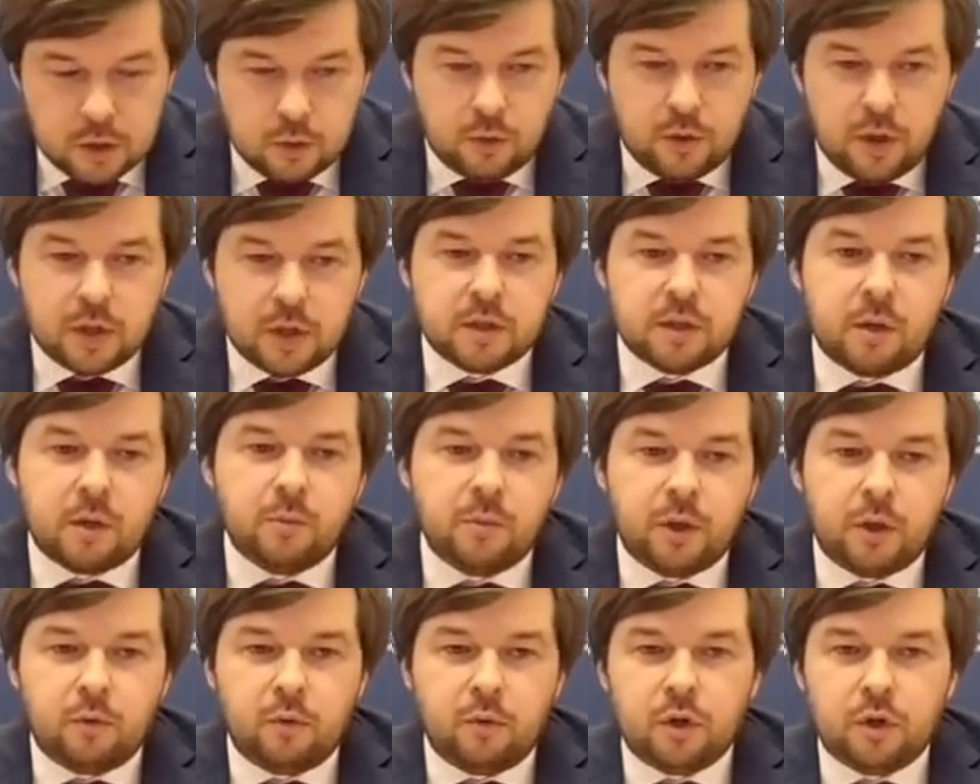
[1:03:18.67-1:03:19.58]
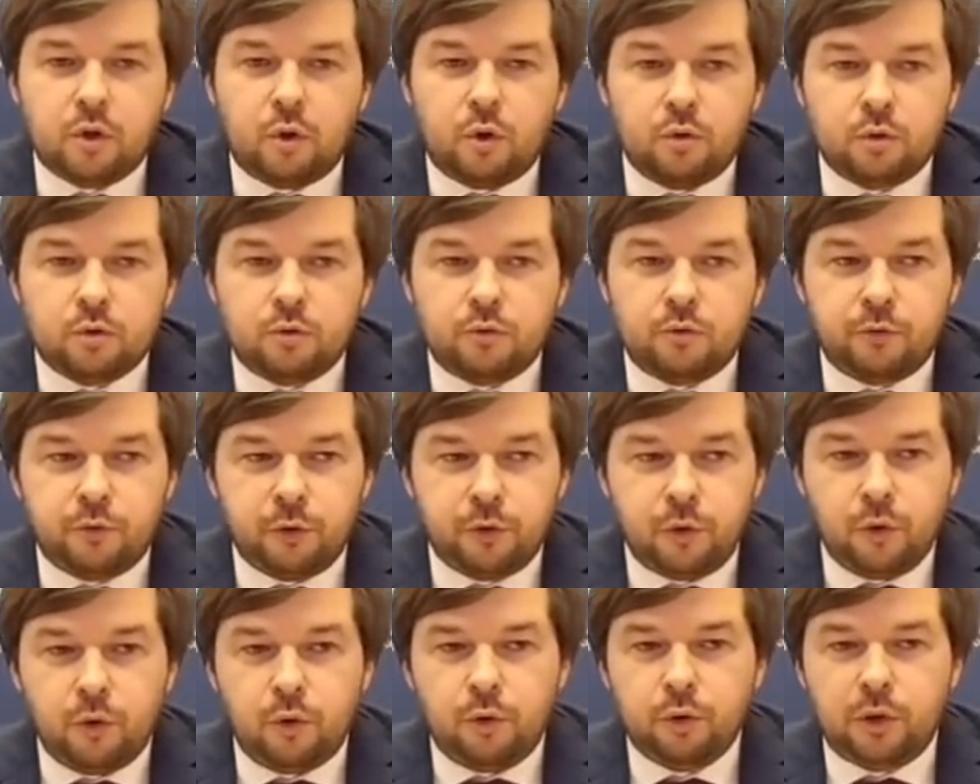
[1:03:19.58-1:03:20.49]
So that's something which also
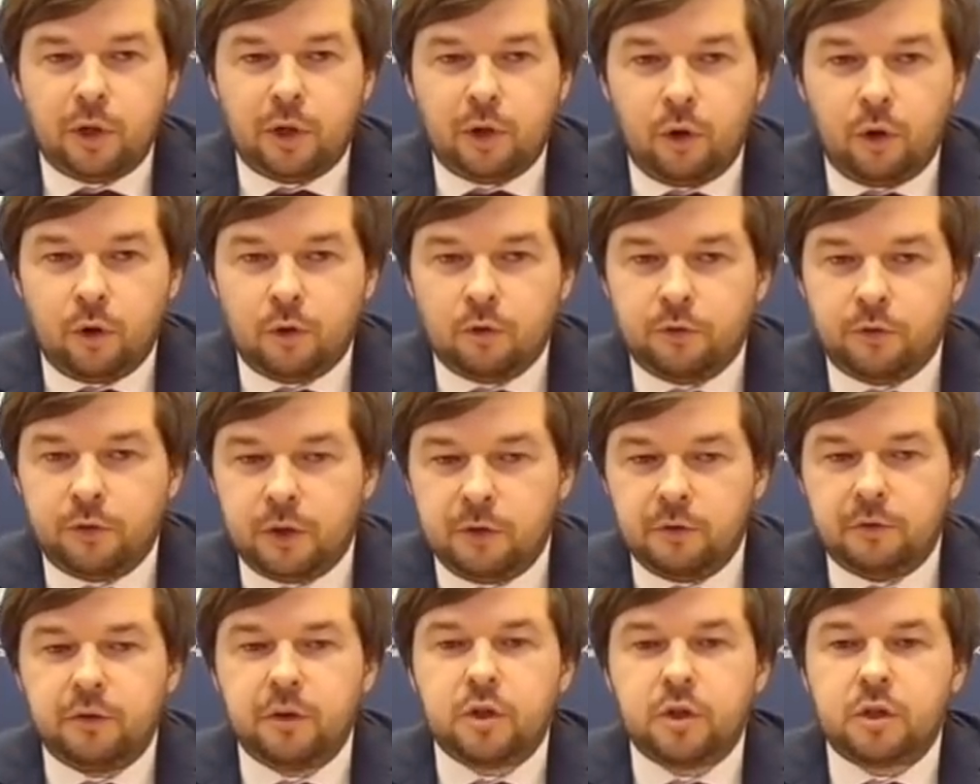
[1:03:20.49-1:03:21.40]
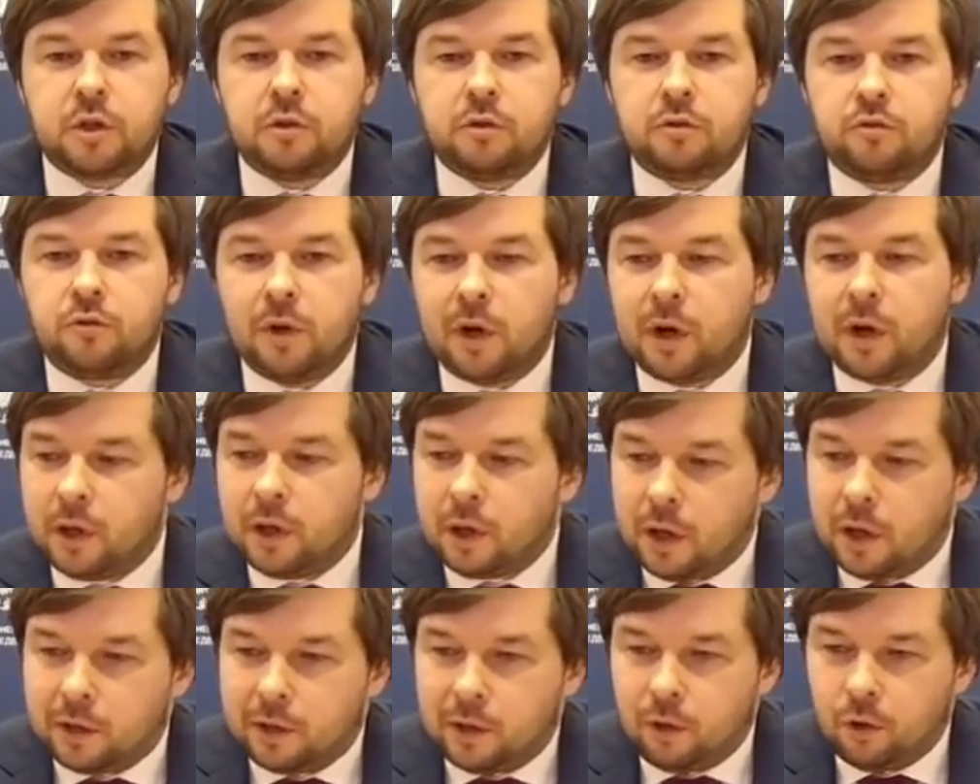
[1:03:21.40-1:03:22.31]
fueled a lot of inefficient
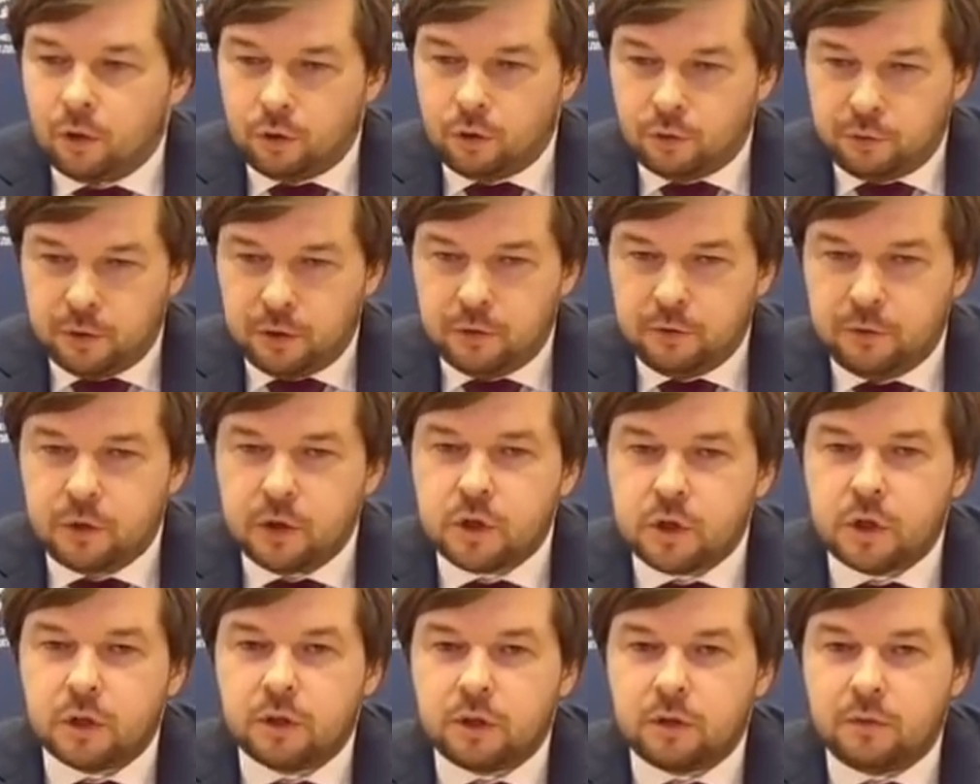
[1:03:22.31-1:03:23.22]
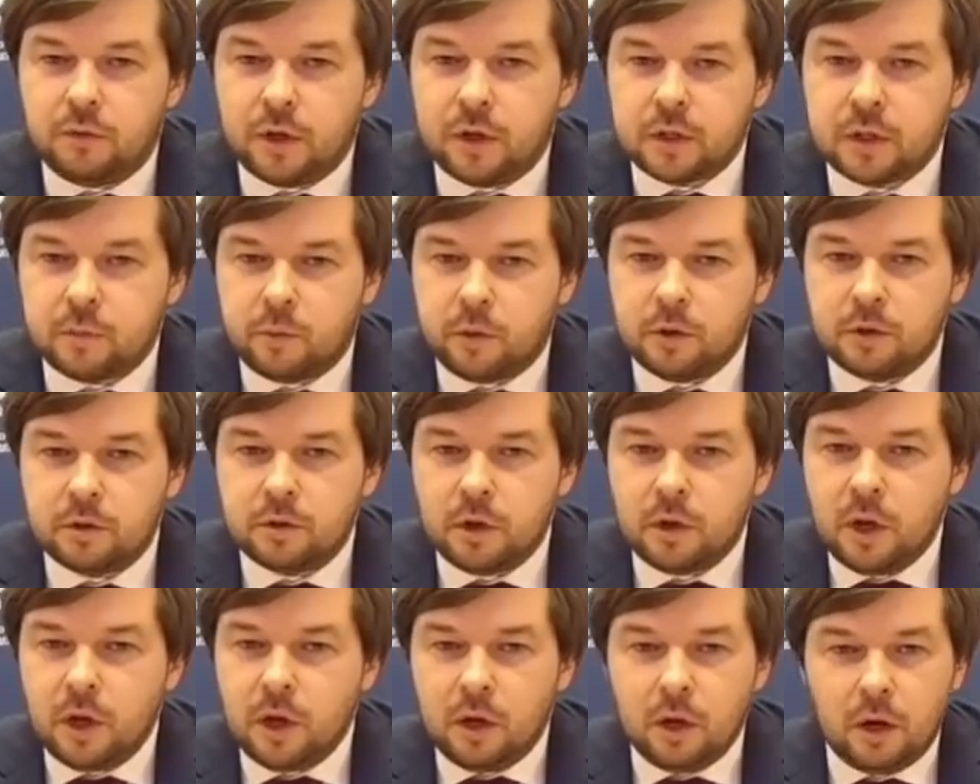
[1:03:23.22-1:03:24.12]
drilling and a lot of inefficient
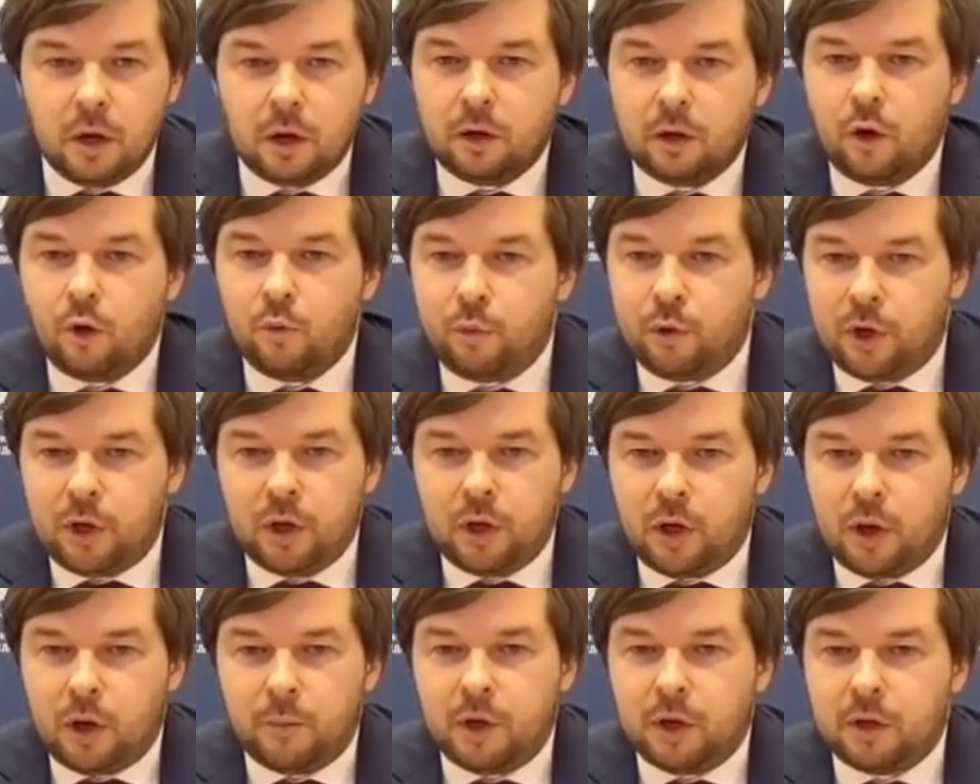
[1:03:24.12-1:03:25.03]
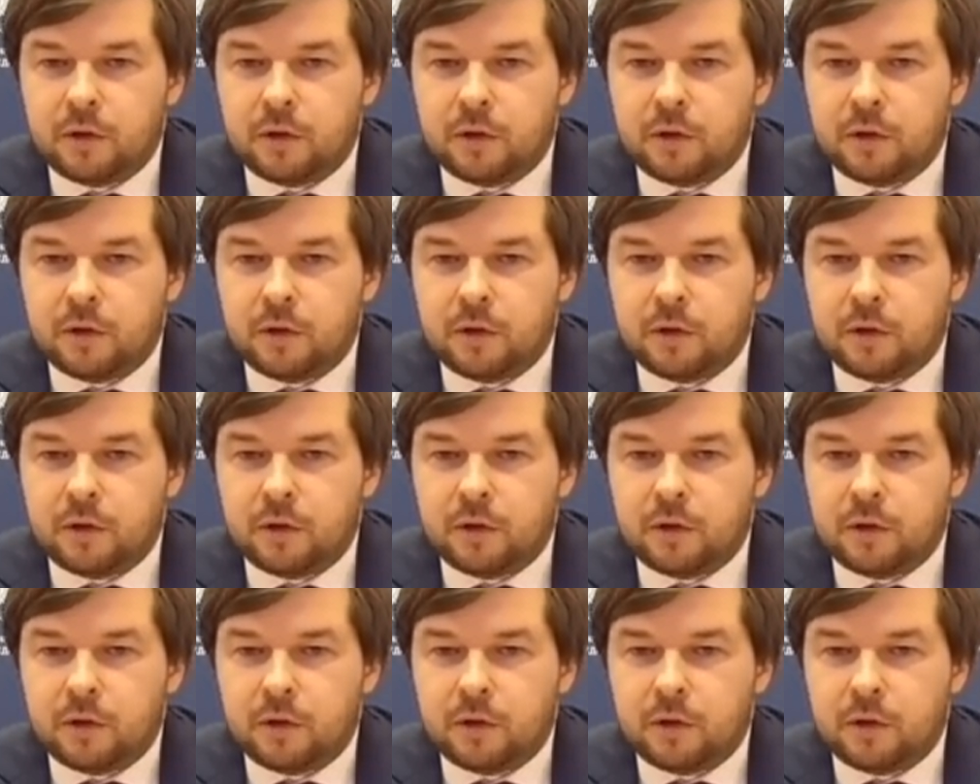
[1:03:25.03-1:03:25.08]
investments globally.